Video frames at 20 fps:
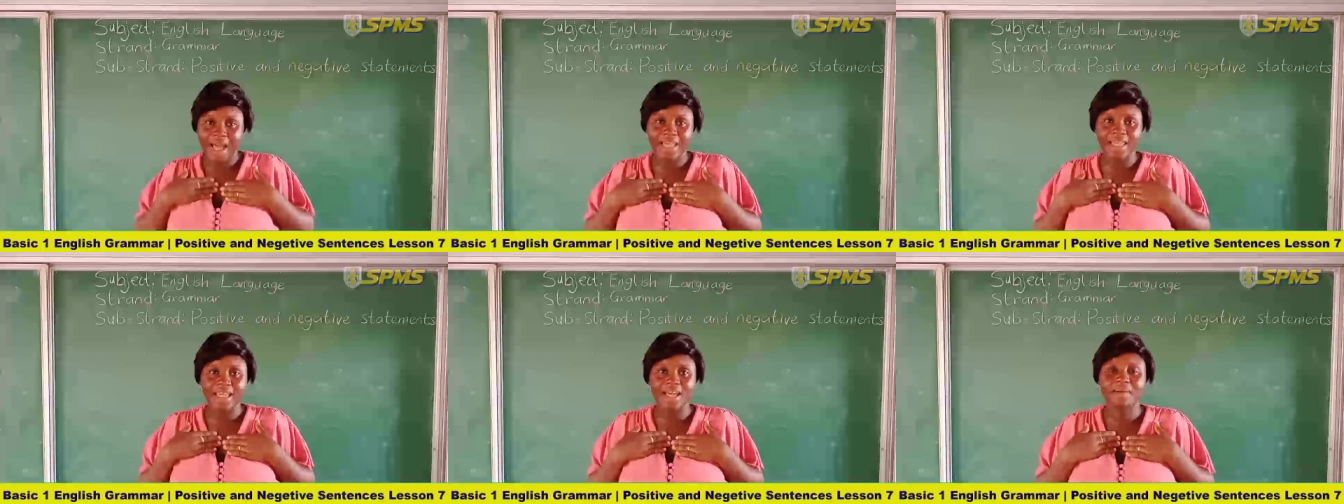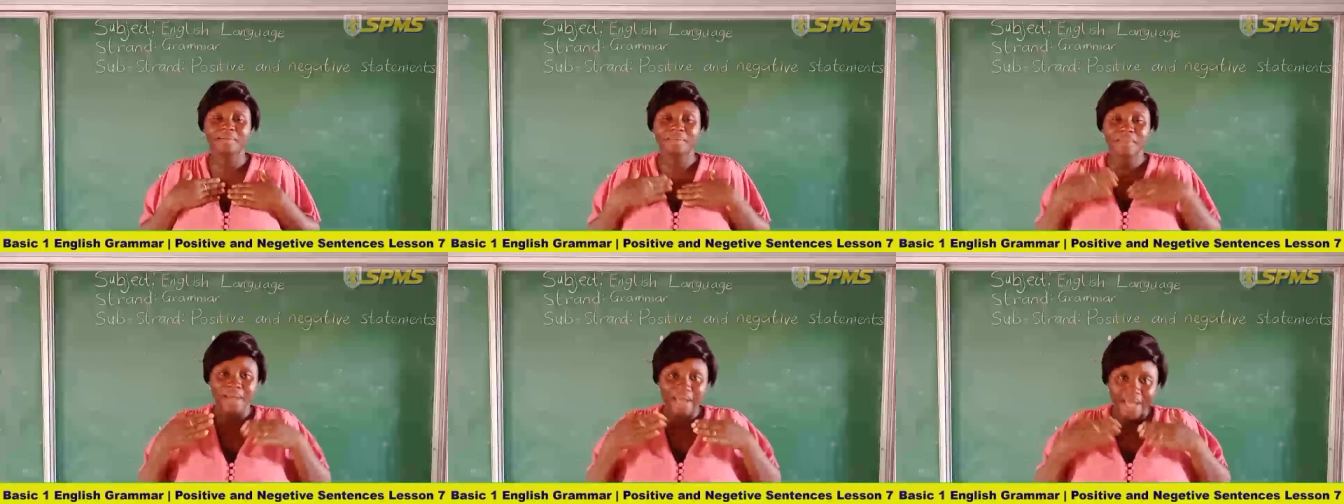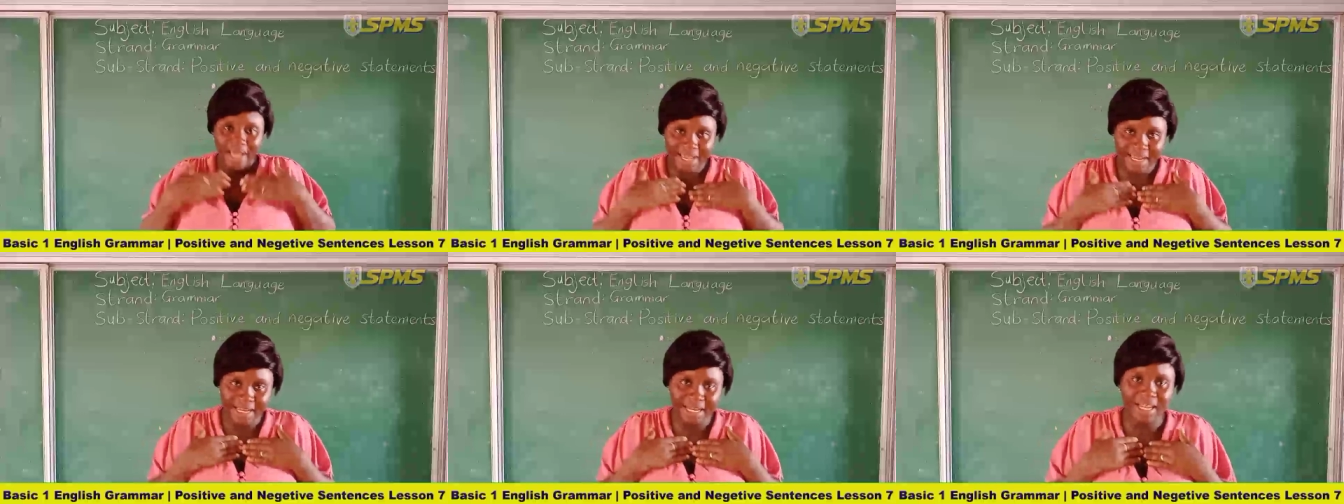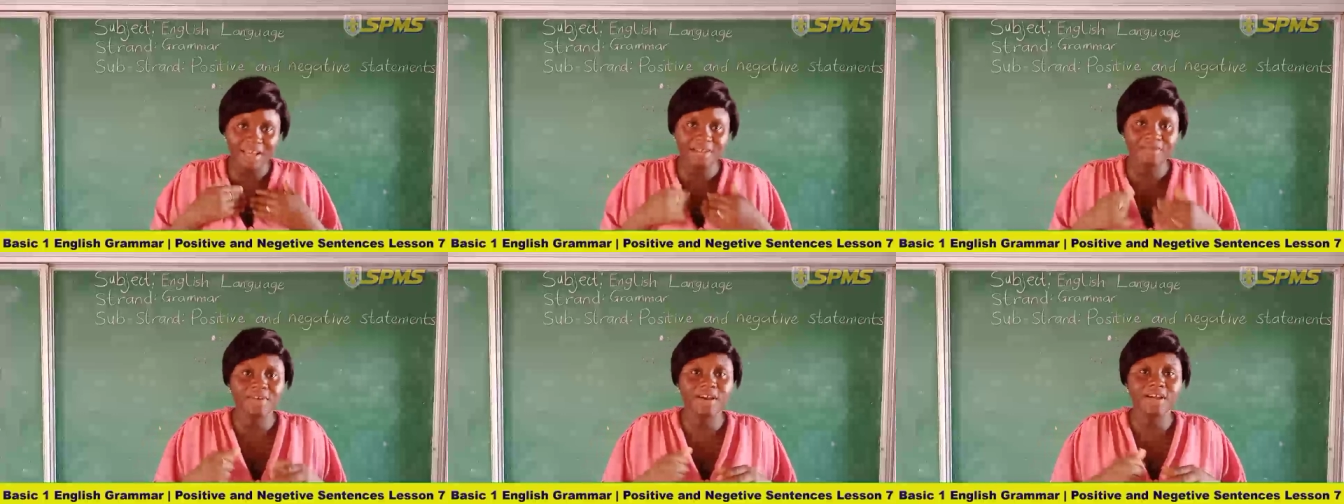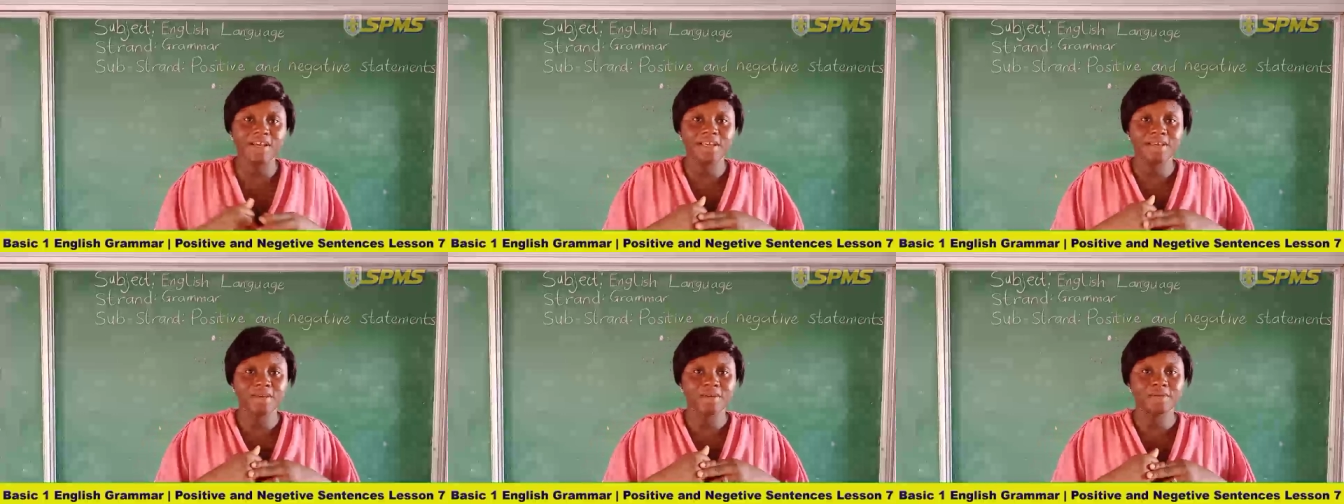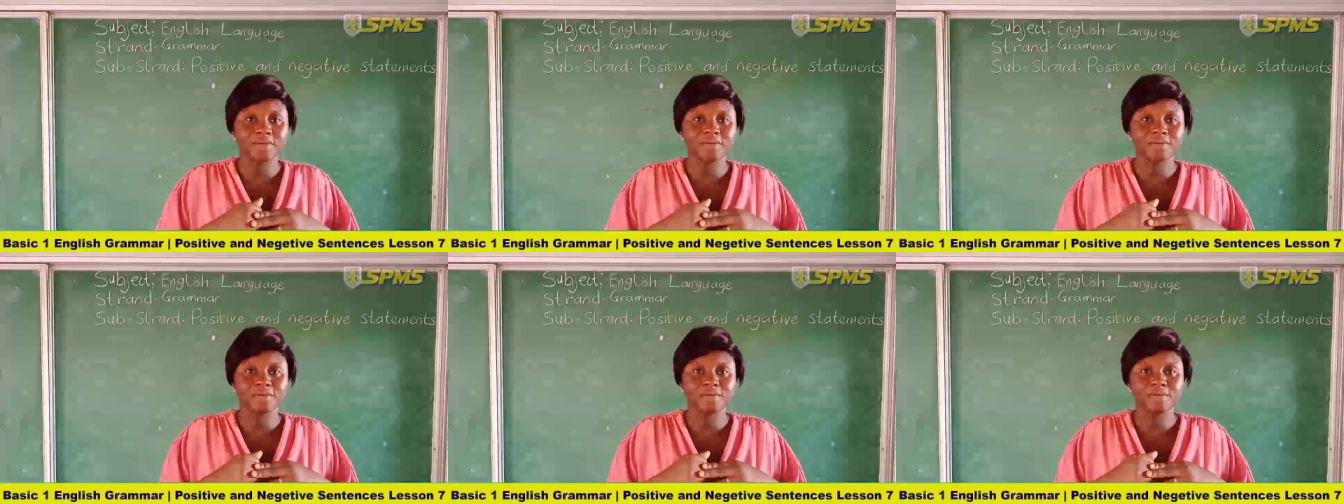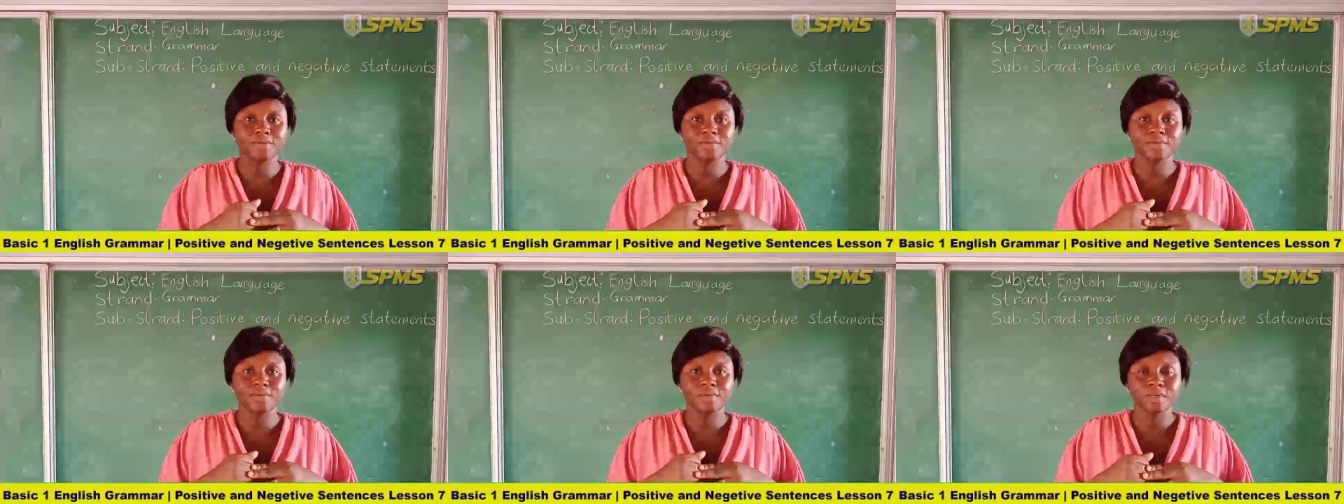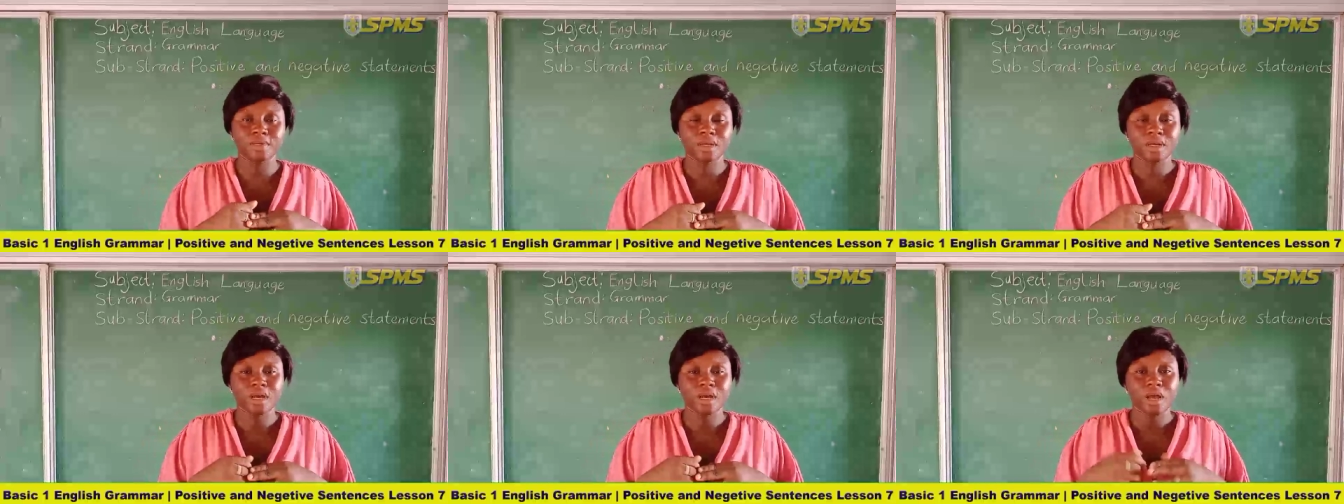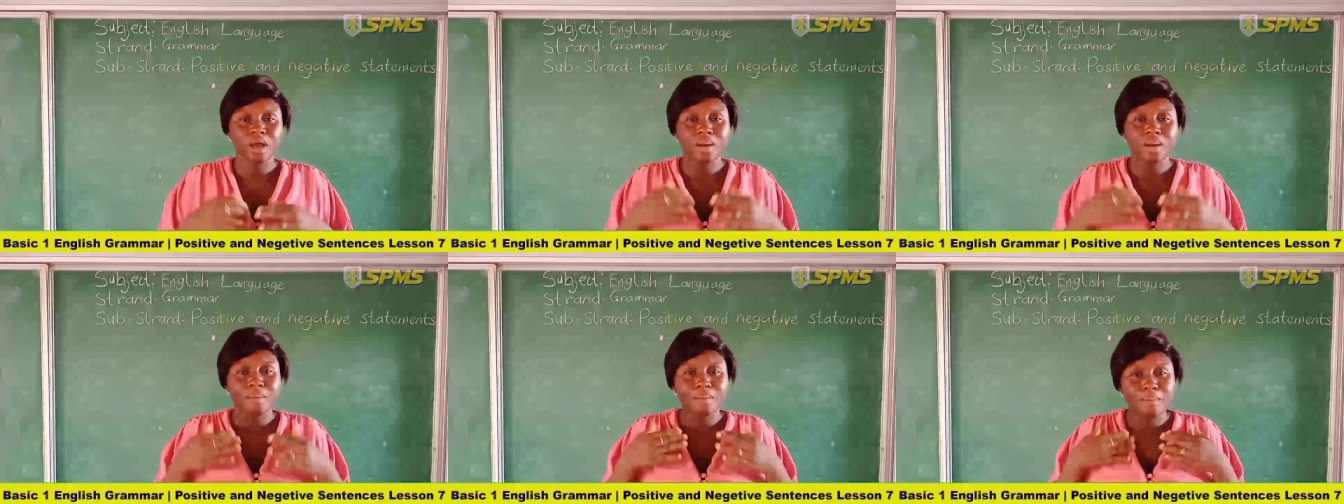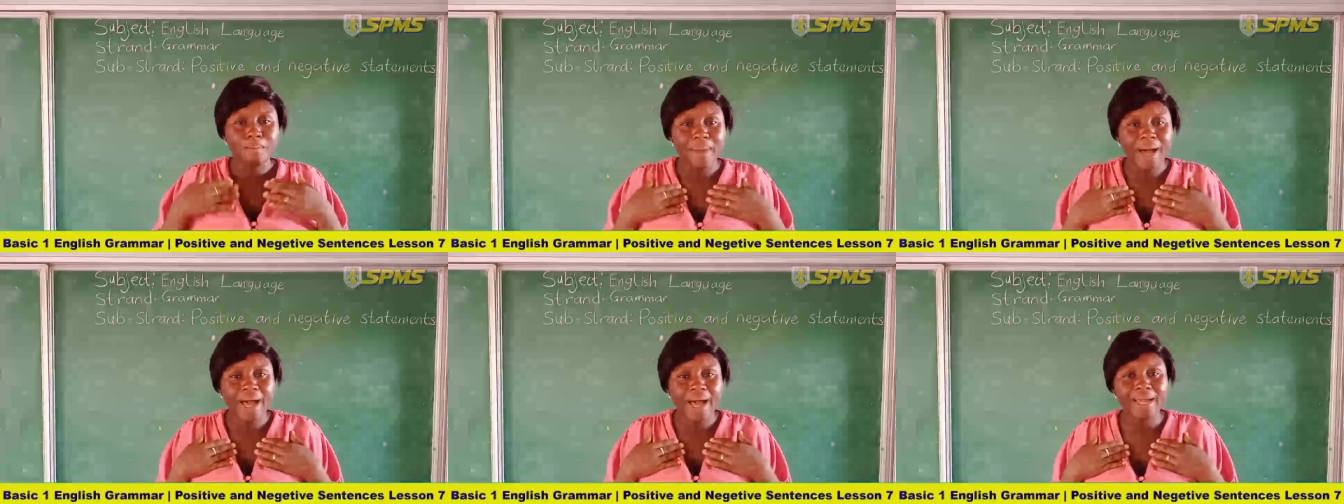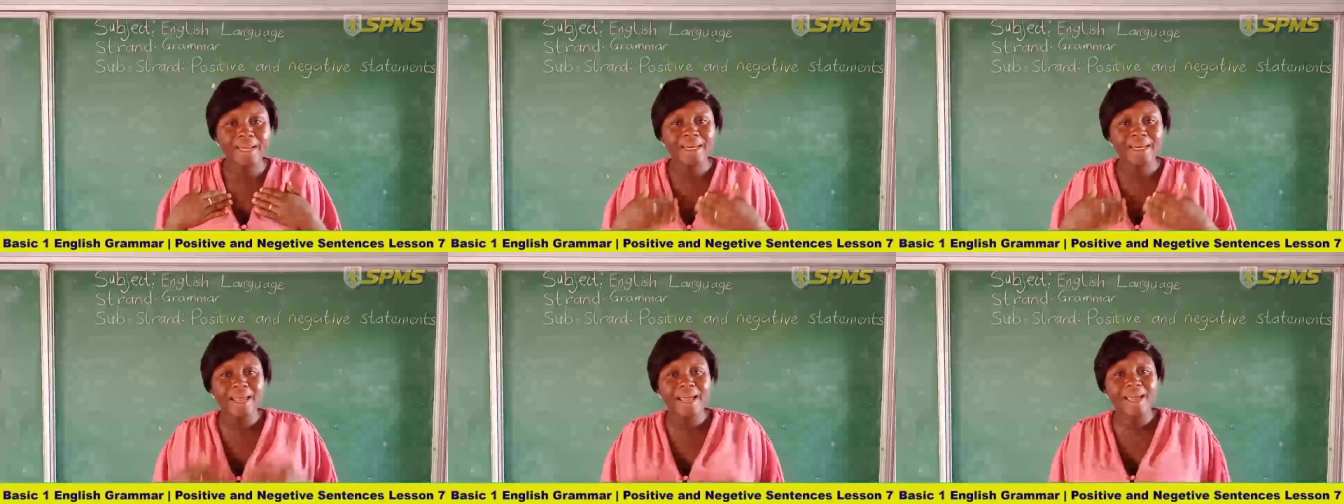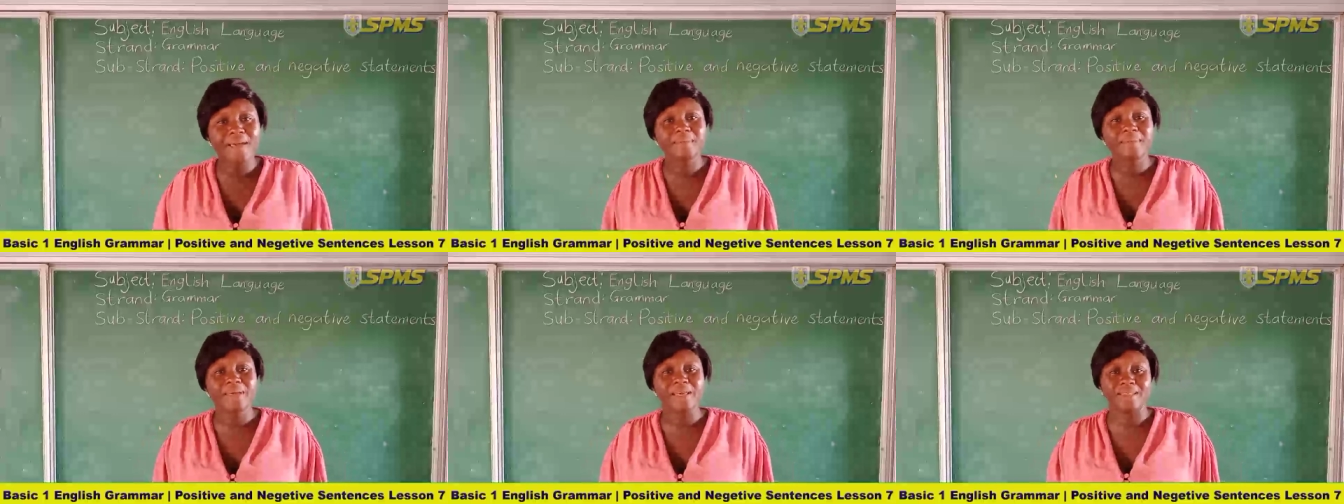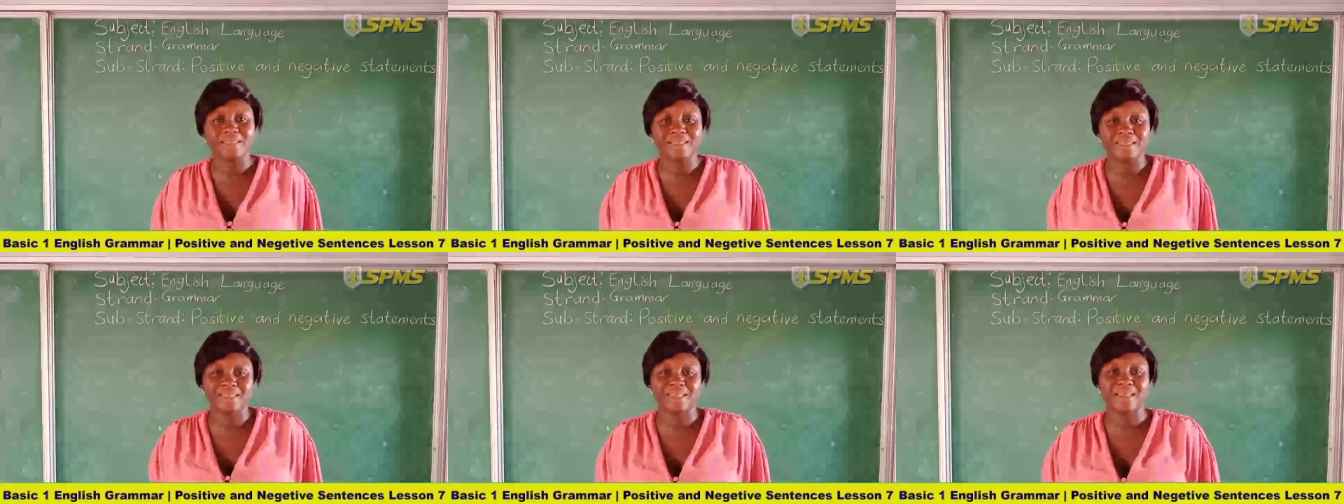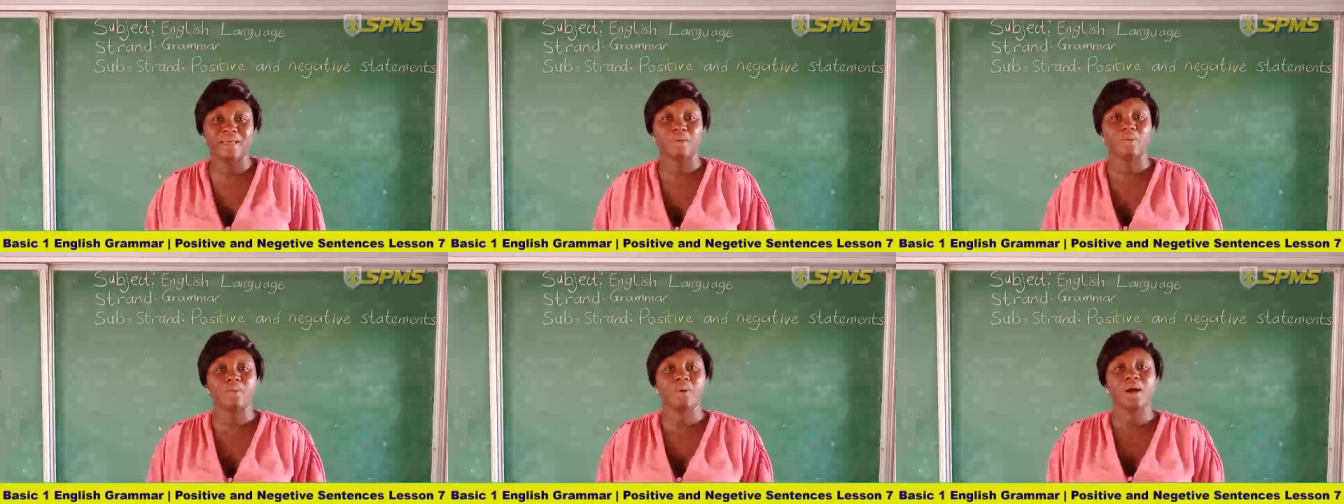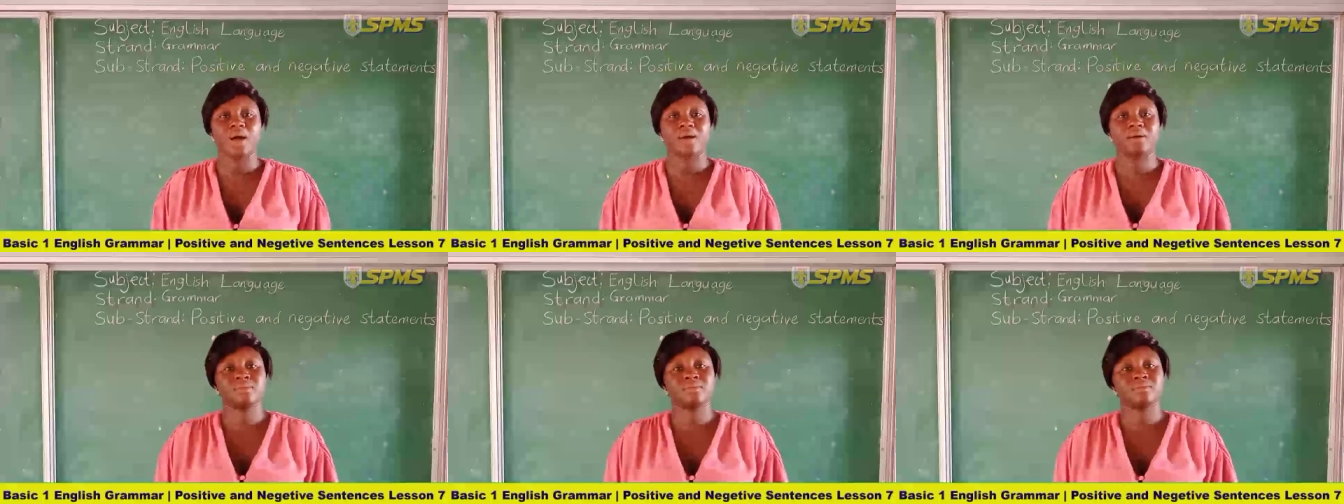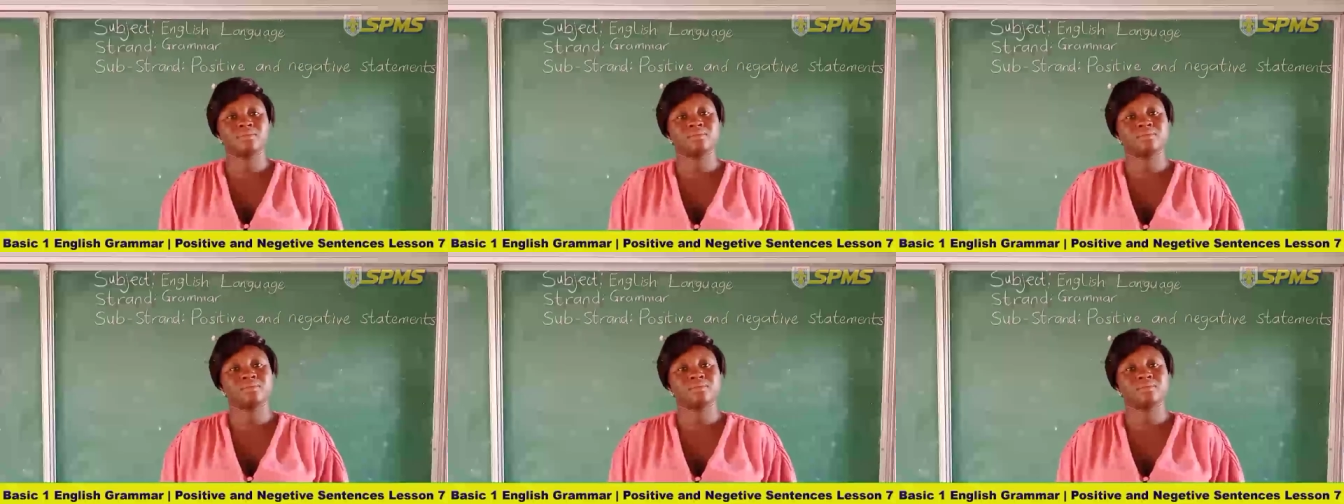I am a clever girl. My name is Sewa.